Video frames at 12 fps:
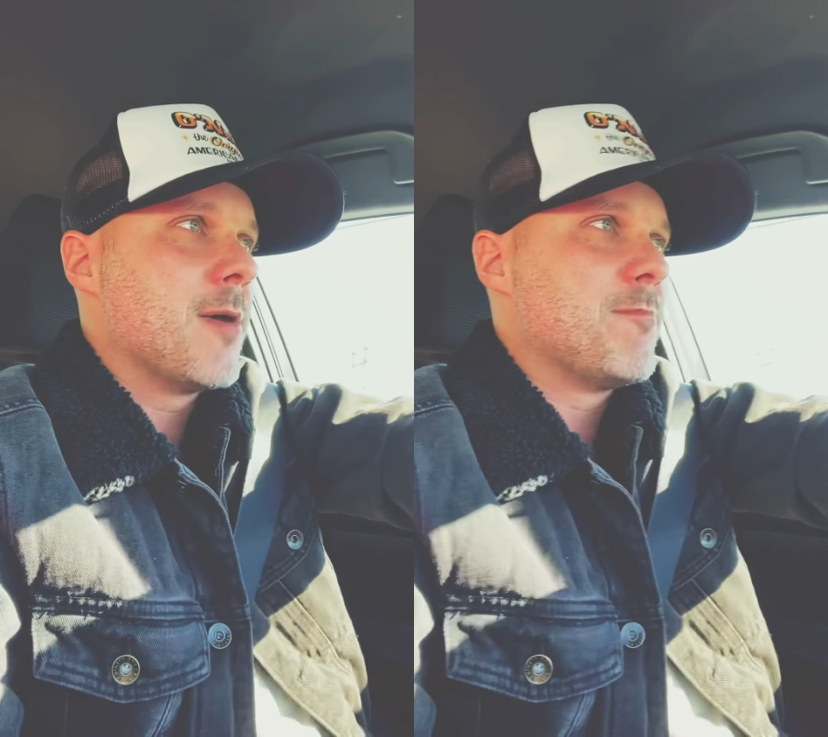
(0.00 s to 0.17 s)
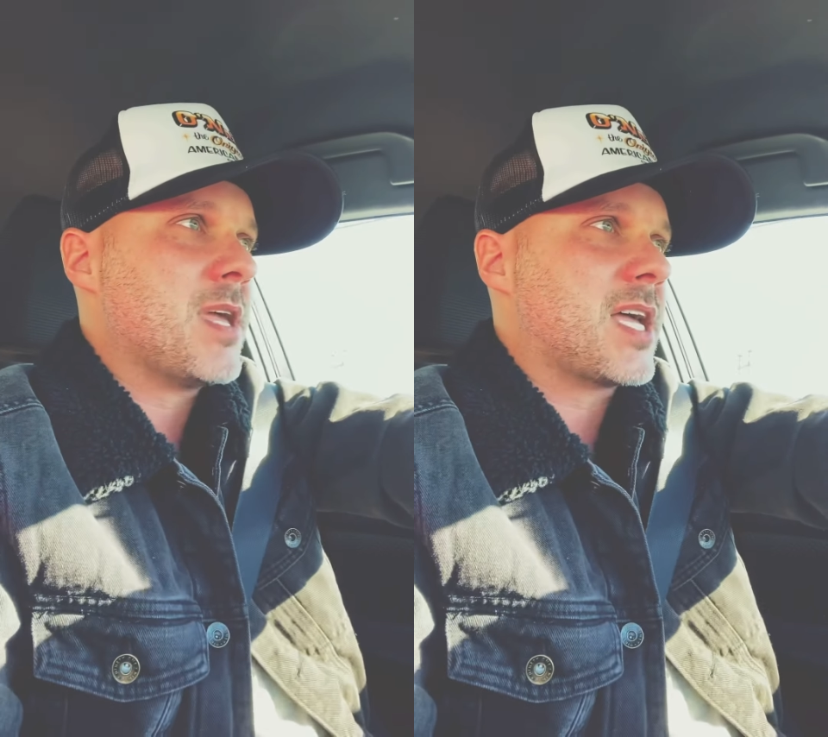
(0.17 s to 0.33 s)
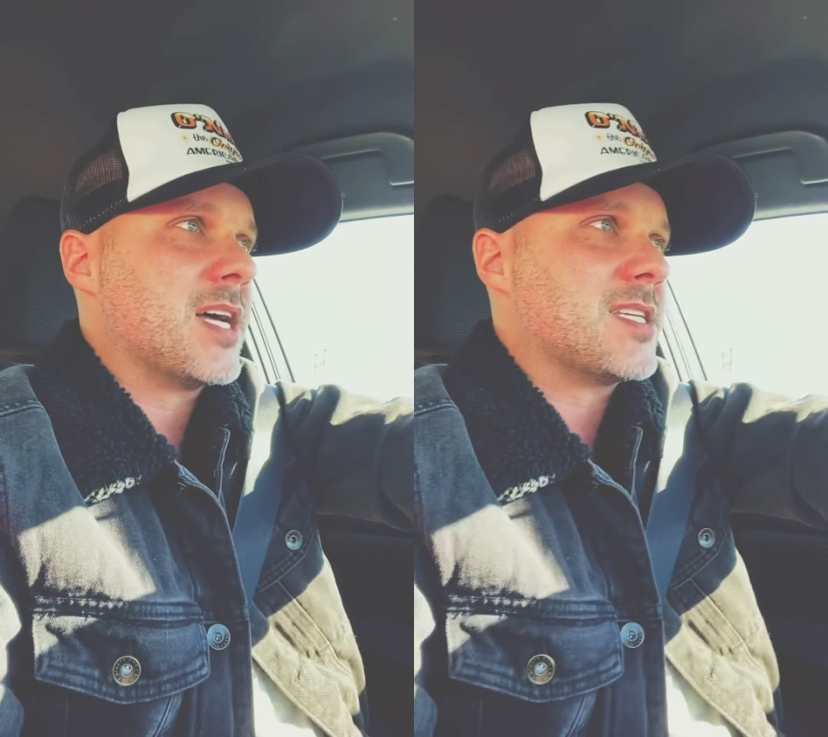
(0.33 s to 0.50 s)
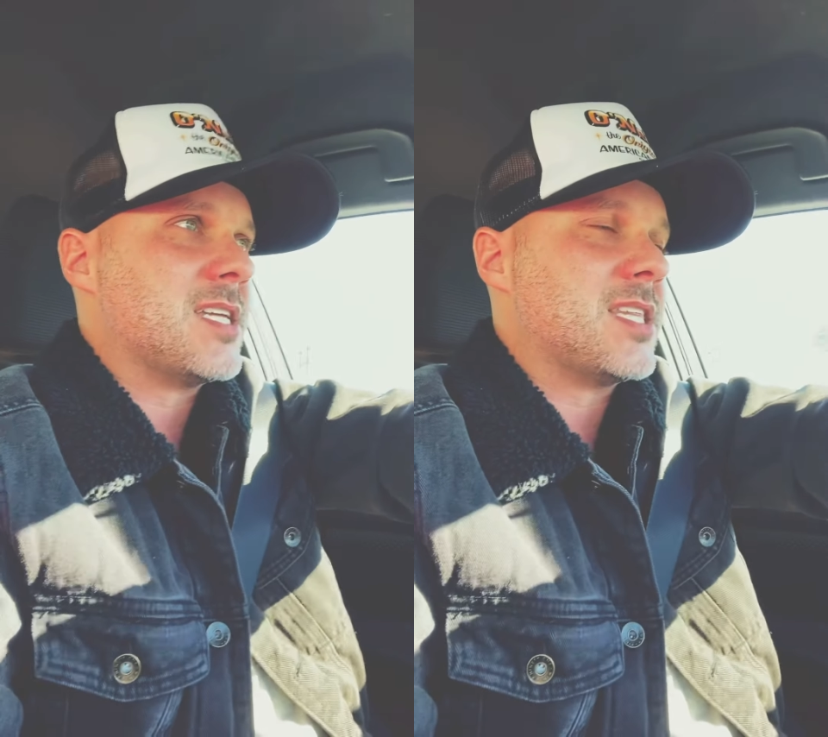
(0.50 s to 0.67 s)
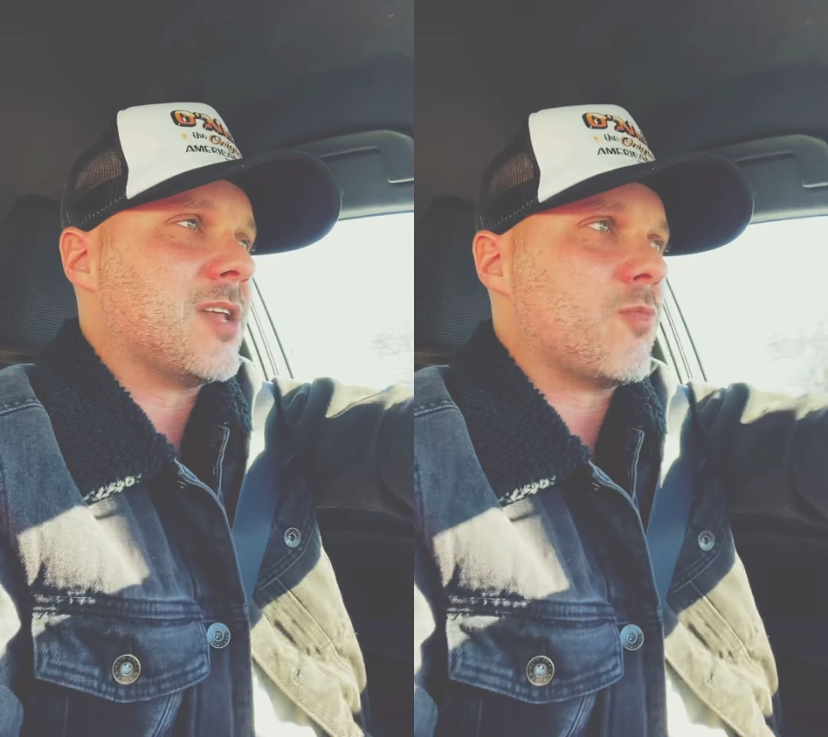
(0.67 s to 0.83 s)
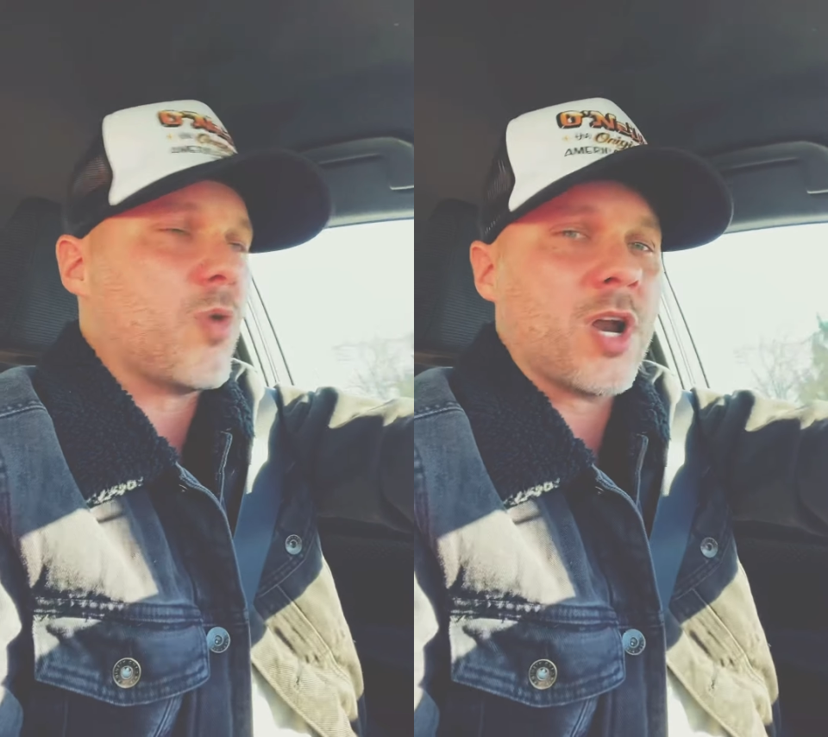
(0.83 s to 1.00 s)
because he
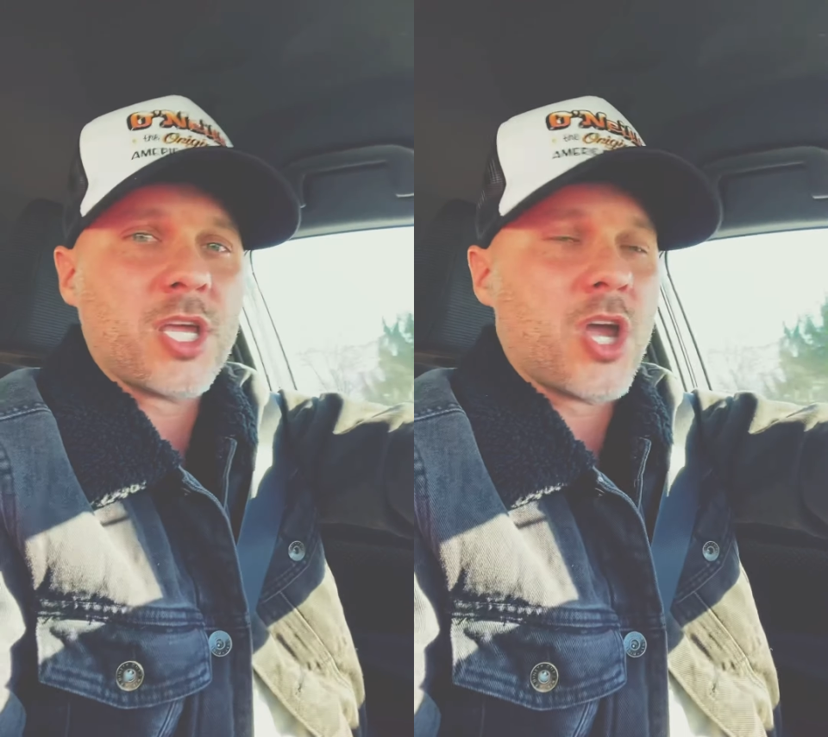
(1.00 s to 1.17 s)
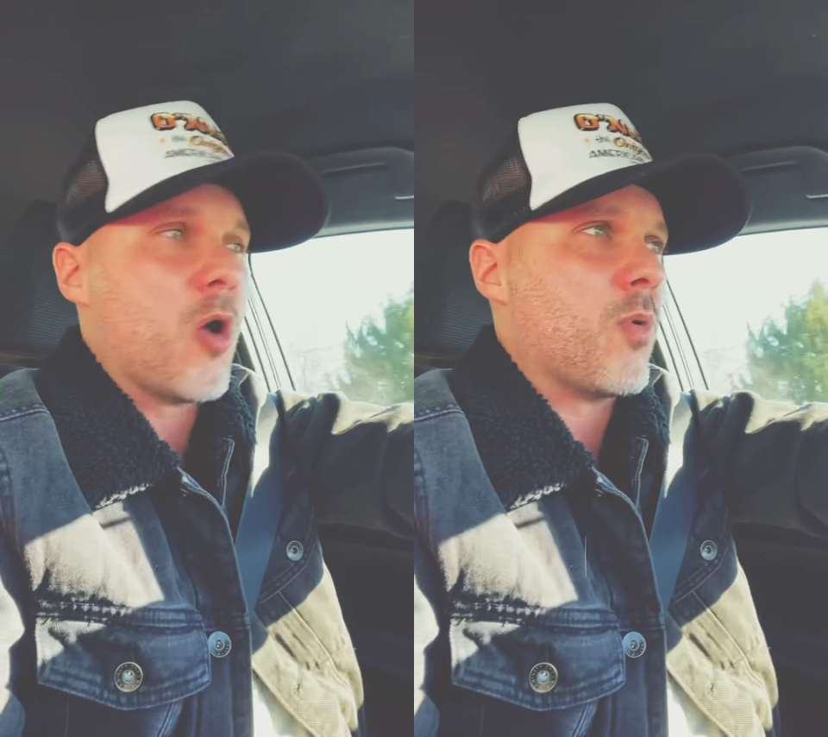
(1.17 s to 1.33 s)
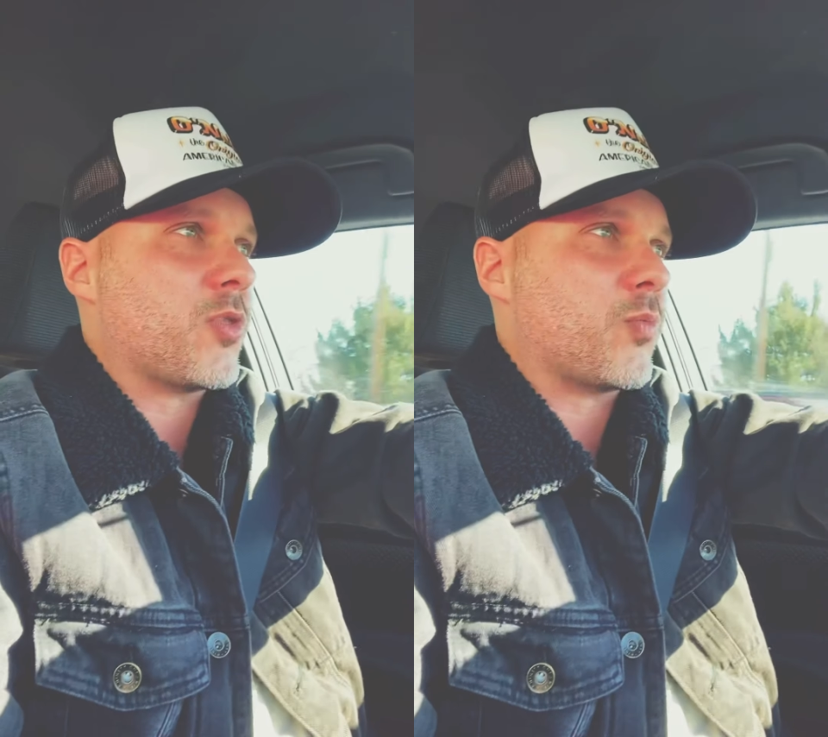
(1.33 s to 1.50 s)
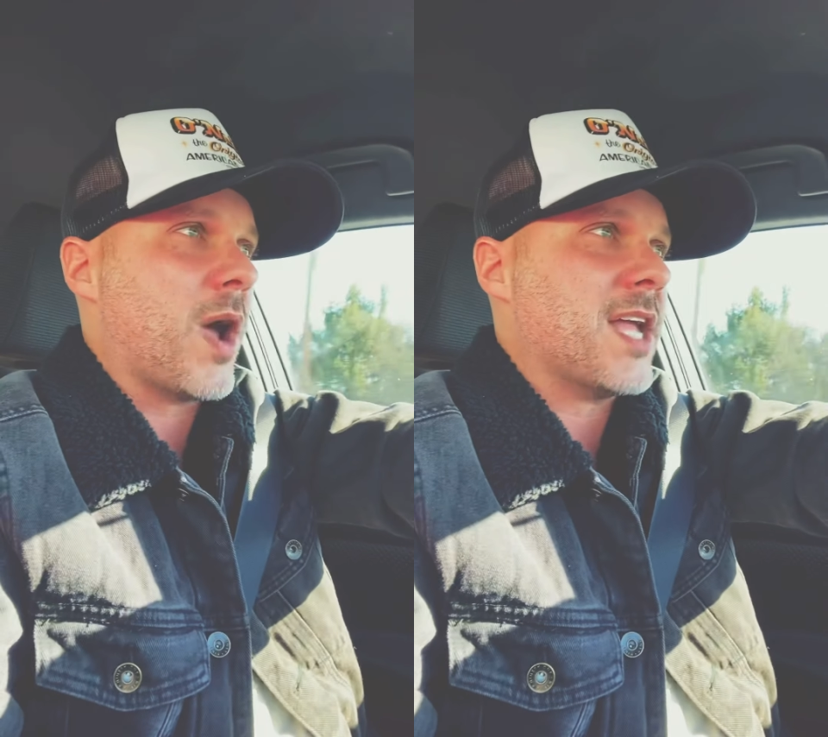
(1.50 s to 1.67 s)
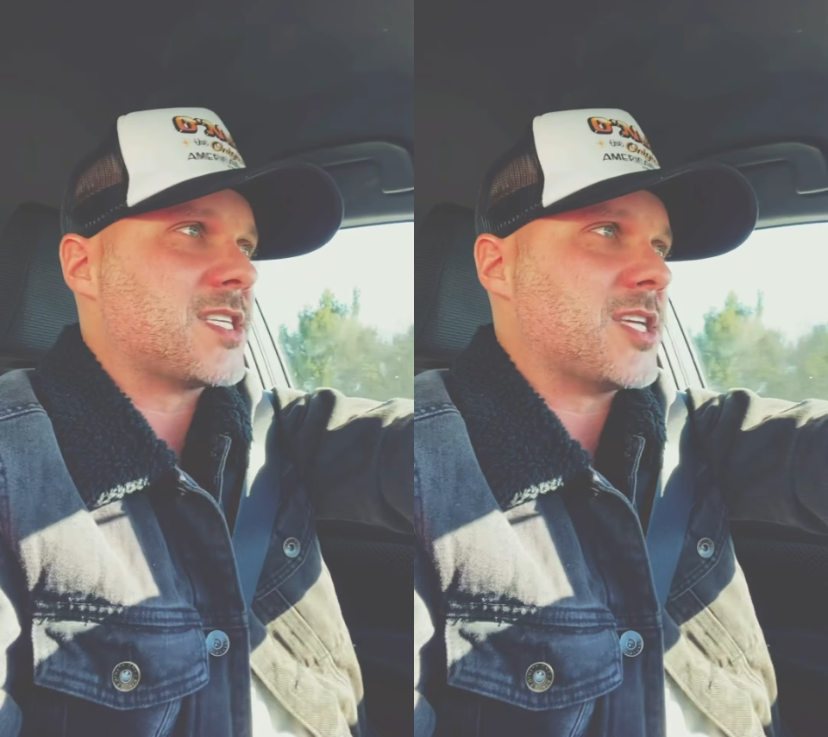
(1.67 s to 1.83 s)
didn't want to go with Wentz.